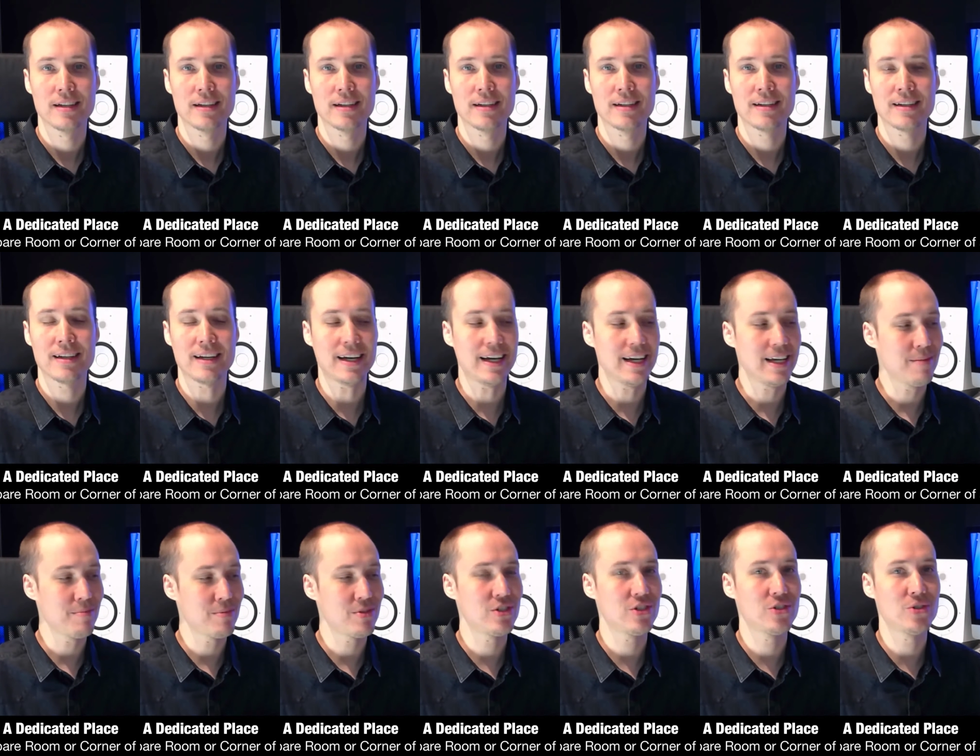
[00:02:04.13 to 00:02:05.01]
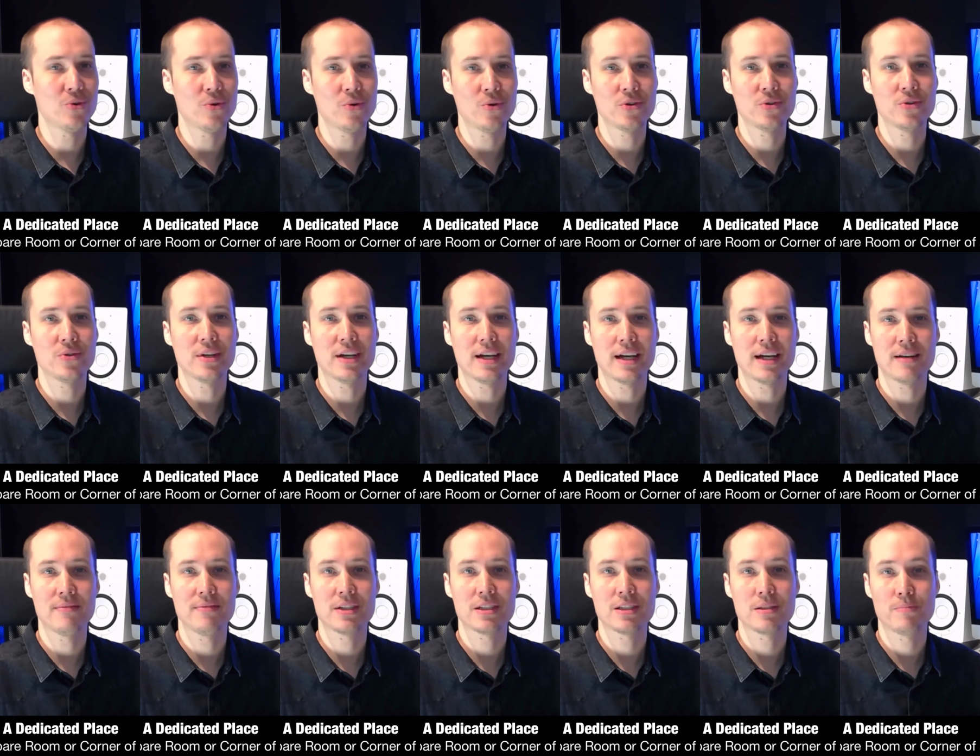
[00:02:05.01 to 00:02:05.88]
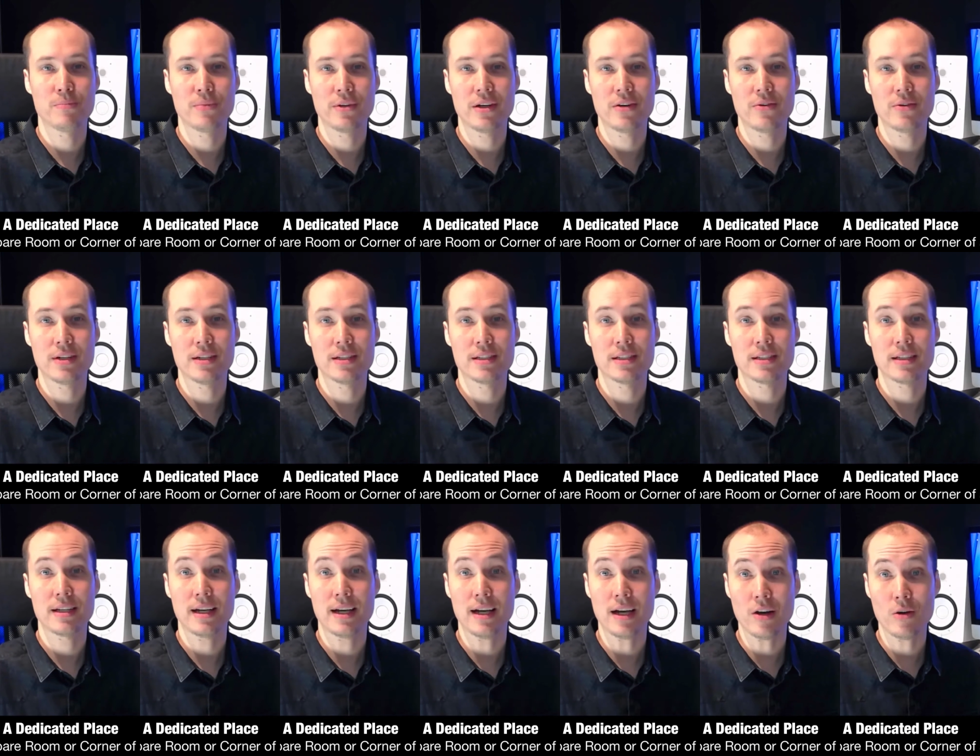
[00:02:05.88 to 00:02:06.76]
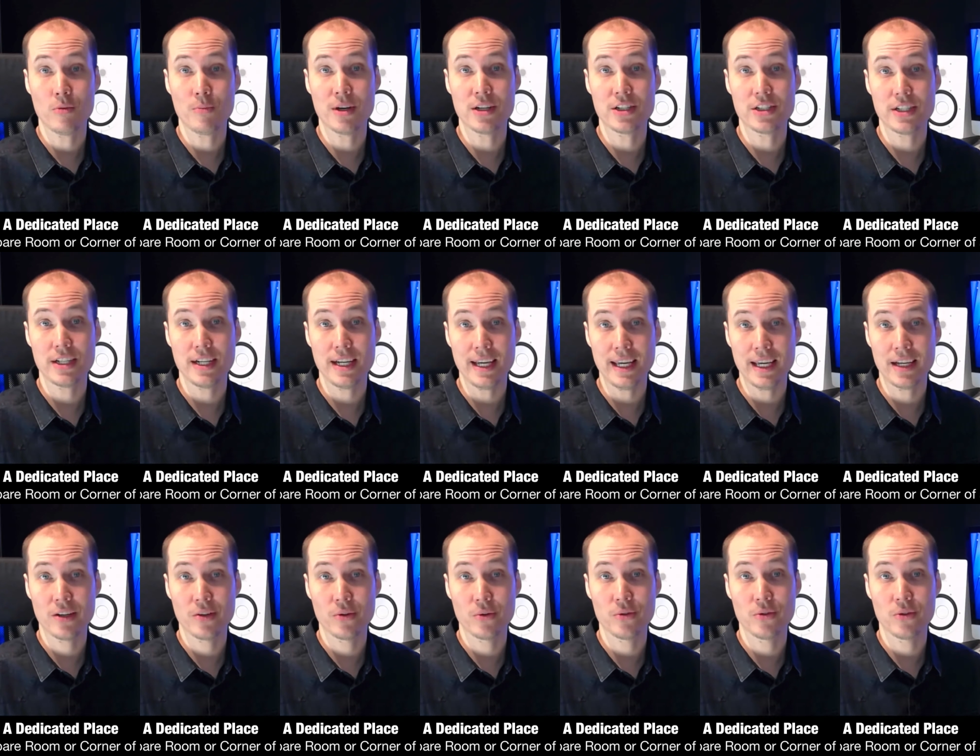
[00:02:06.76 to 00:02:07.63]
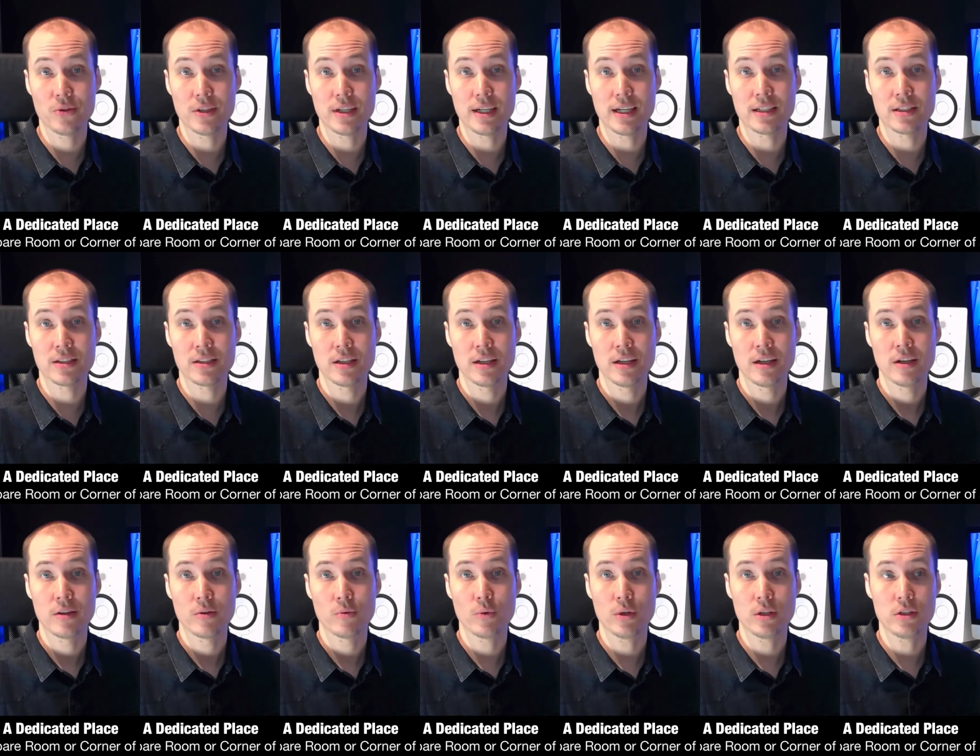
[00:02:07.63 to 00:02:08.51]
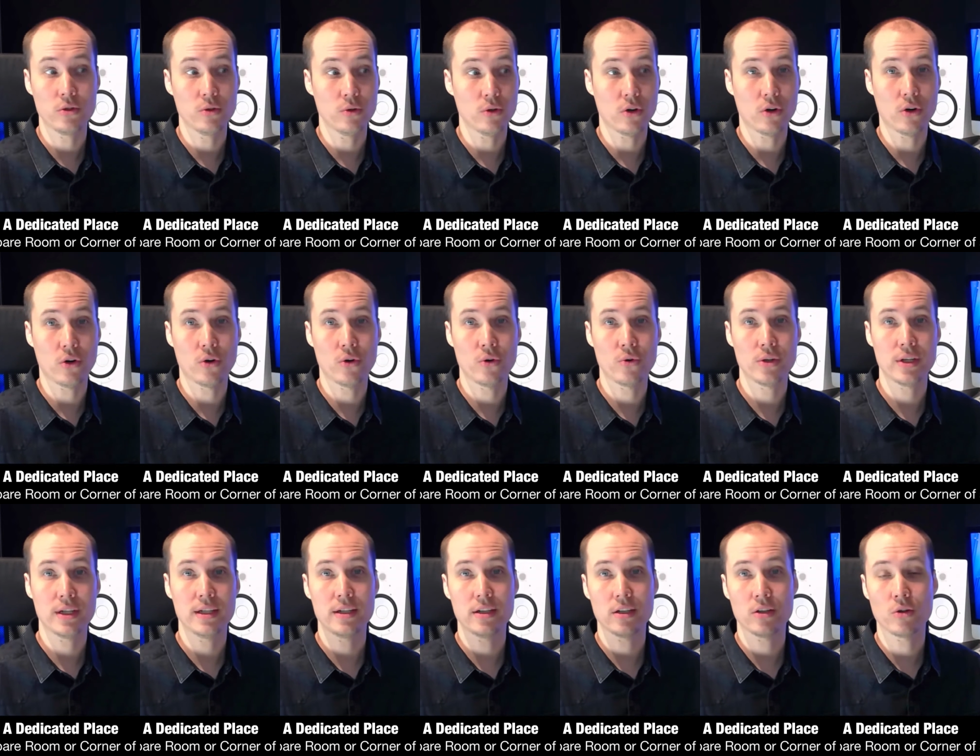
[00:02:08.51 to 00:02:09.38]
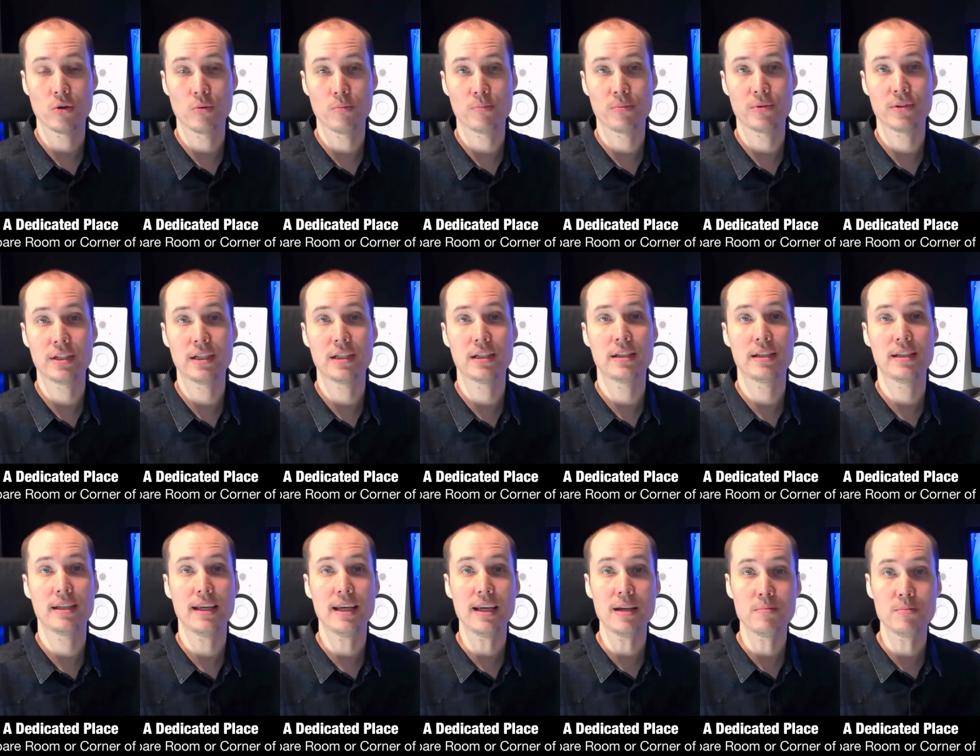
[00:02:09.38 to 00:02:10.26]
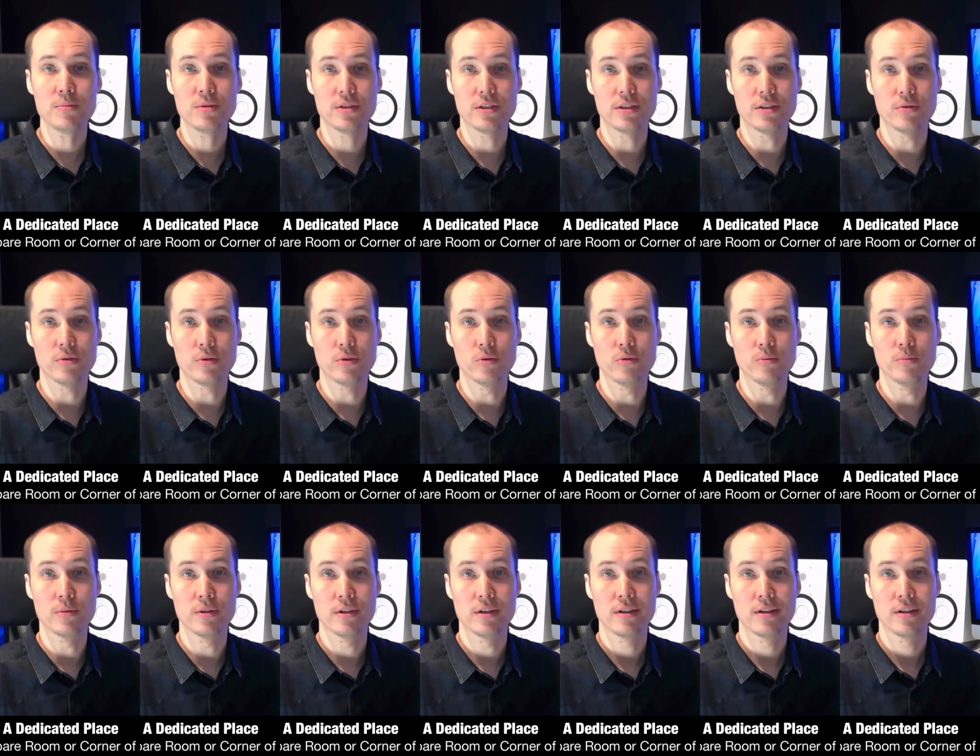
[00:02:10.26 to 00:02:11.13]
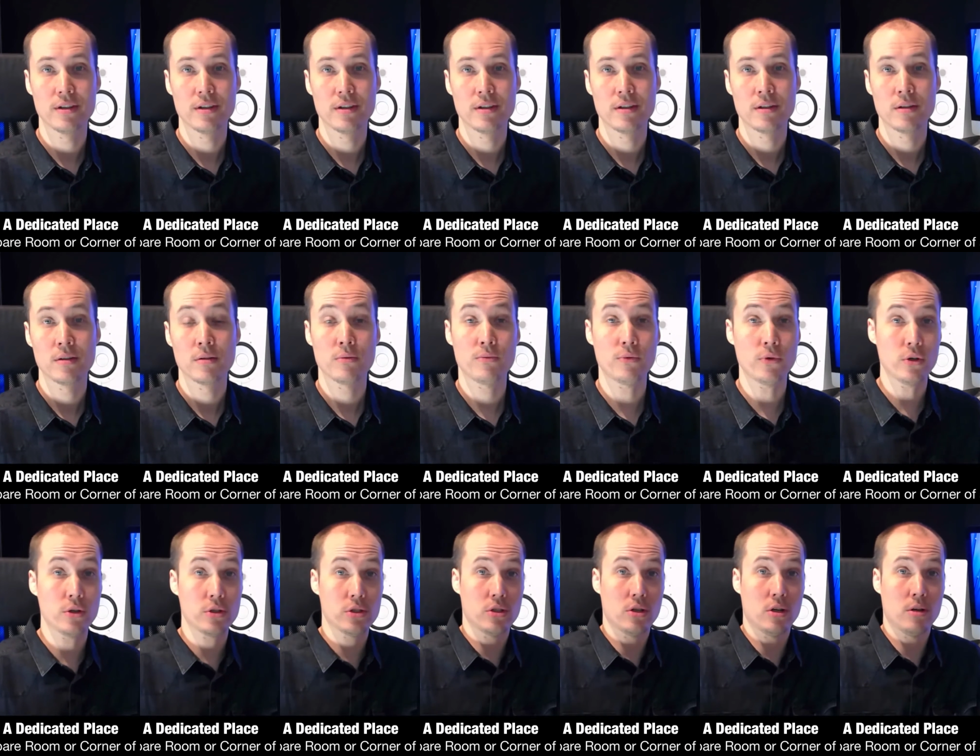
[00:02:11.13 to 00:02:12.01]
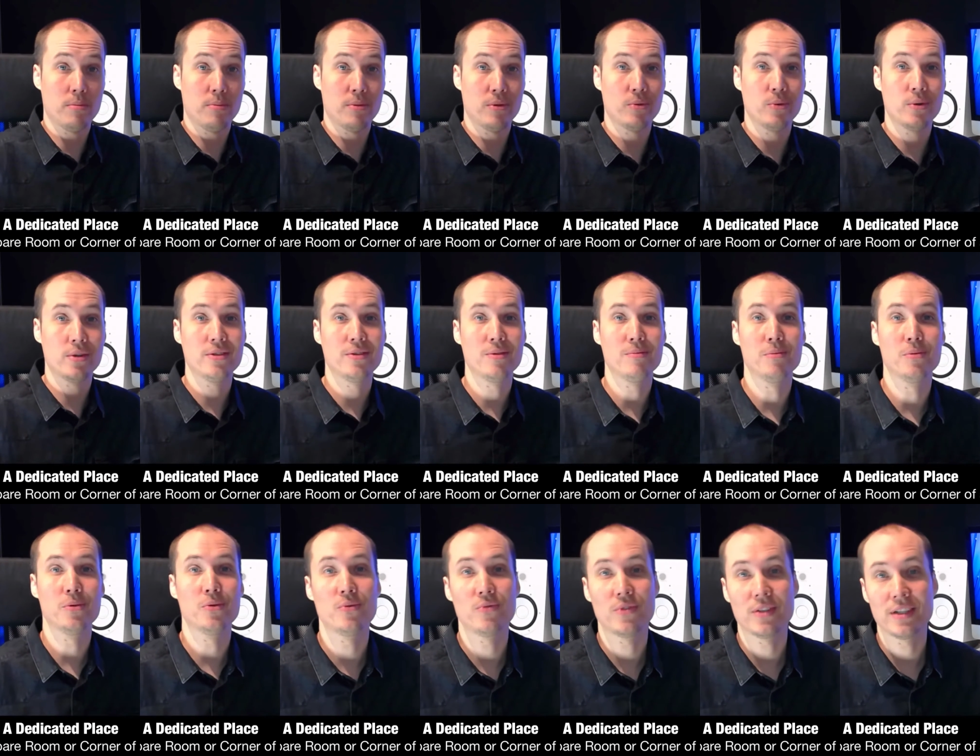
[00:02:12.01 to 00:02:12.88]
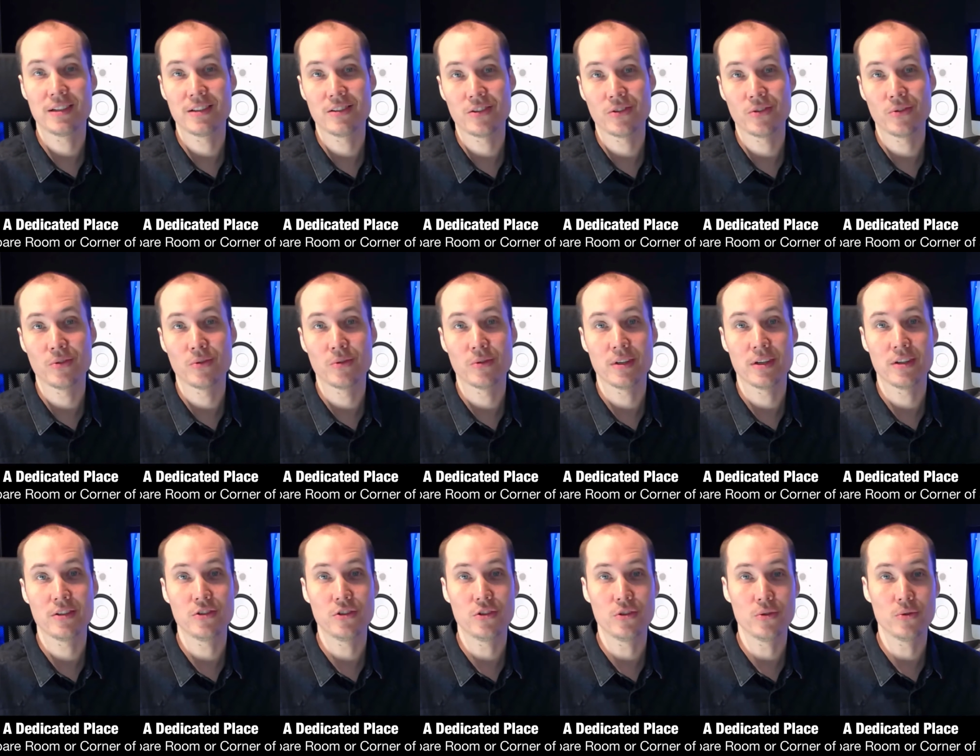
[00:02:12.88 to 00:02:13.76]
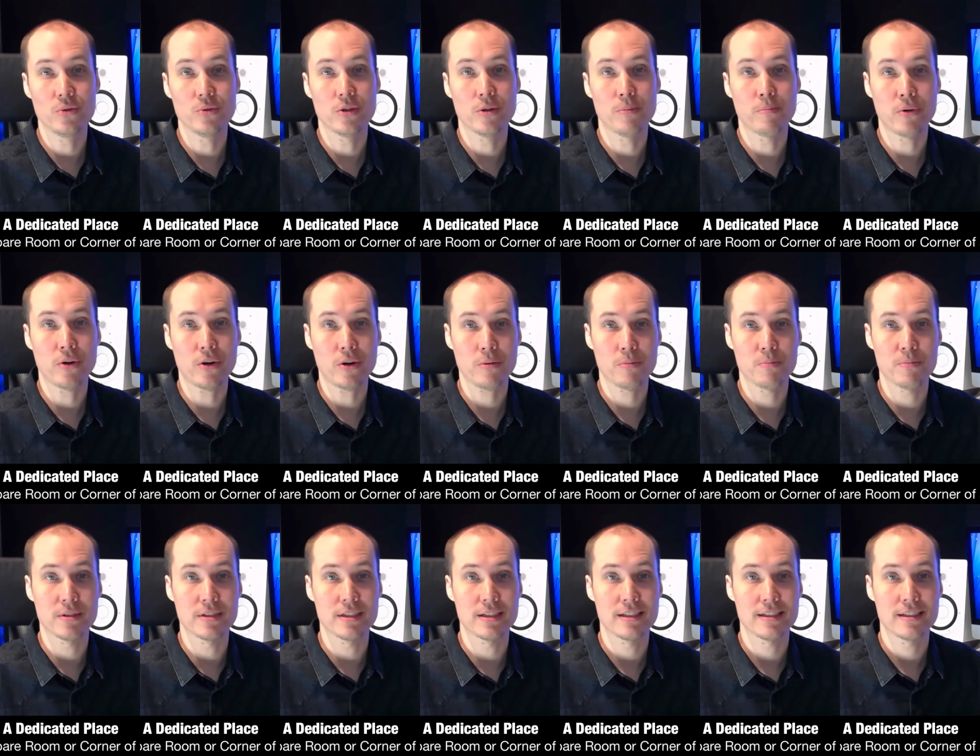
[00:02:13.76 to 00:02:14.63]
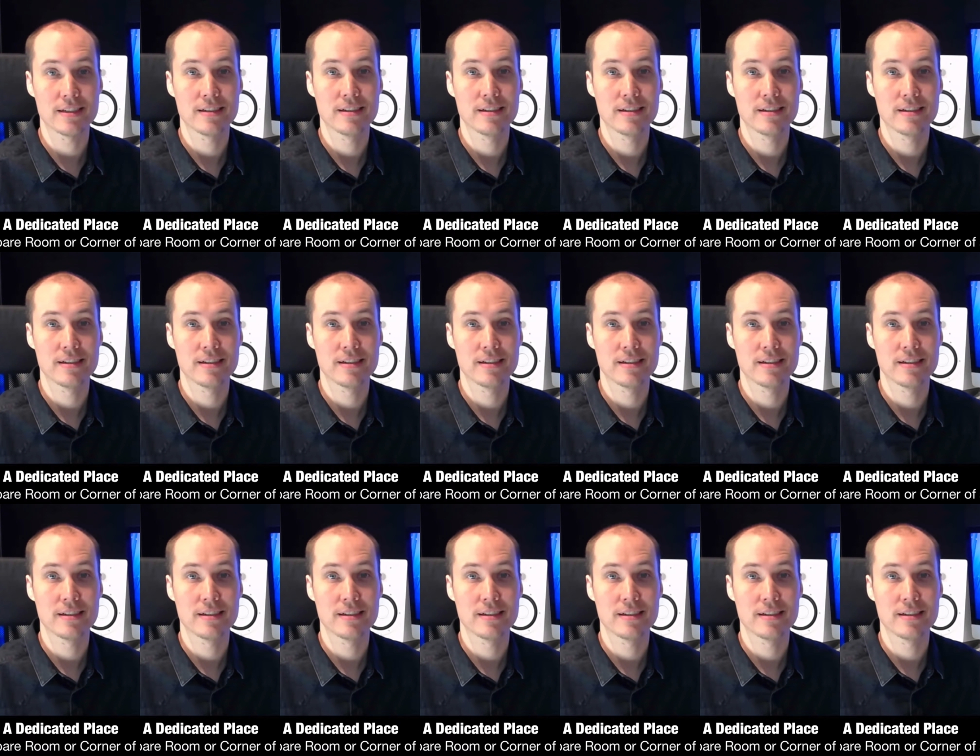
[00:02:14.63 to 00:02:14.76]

I am sure you have experienced how much echo you get when you are in a completely empty room. For example, when you move into a new apartment.